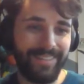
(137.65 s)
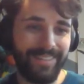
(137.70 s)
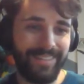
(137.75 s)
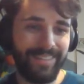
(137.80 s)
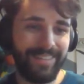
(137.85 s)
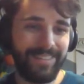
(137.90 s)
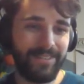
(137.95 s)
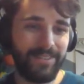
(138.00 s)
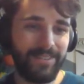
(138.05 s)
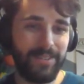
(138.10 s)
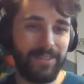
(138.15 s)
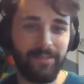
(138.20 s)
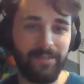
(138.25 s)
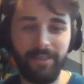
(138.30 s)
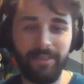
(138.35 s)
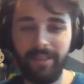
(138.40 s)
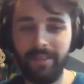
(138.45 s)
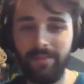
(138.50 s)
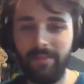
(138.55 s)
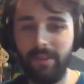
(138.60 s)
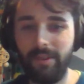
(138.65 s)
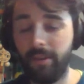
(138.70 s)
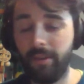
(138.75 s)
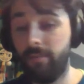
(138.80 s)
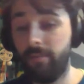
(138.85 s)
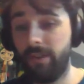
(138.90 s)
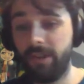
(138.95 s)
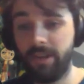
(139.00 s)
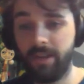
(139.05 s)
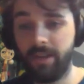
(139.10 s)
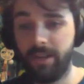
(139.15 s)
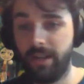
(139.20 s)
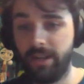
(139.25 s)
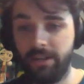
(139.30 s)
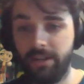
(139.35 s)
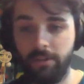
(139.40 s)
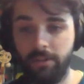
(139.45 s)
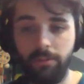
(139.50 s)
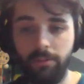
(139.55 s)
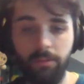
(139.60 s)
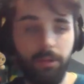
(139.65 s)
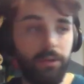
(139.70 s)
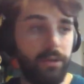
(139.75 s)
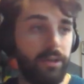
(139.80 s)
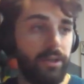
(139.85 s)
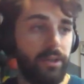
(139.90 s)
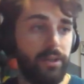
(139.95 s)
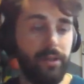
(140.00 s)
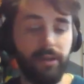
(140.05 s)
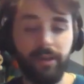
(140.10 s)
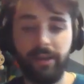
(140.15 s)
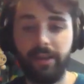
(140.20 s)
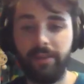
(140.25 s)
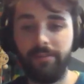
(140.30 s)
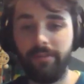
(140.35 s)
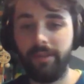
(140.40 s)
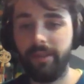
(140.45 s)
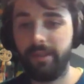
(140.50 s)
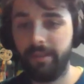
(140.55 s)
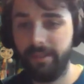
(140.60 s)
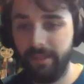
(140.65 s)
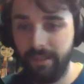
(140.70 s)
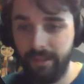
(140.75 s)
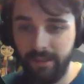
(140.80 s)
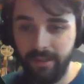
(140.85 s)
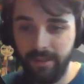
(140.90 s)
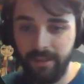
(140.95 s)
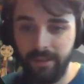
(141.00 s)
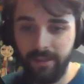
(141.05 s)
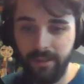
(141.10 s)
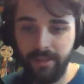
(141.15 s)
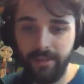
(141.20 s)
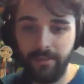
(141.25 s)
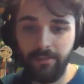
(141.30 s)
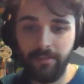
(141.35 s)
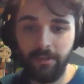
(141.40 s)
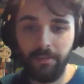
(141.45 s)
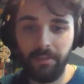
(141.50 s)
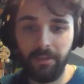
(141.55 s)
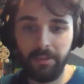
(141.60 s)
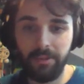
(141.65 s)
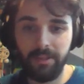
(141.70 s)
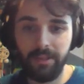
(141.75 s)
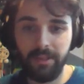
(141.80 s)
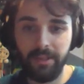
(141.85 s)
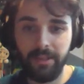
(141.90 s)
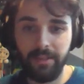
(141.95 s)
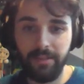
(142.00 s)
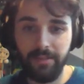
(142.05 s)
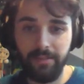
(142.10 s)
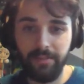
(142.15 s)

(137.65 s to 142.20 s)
Uh, so it's very, very convenient and you won't hear anything from outside.